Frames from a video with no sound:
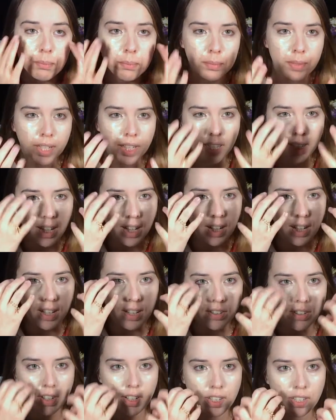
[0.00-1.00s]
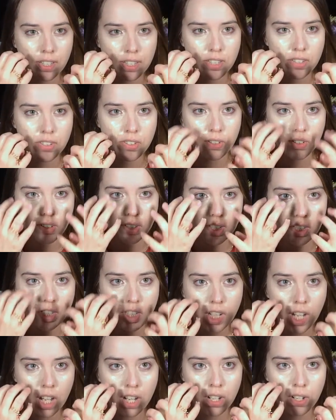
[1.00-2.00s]
like any darkness or the
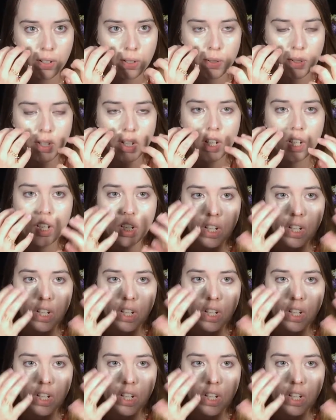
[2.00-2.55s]
shadows.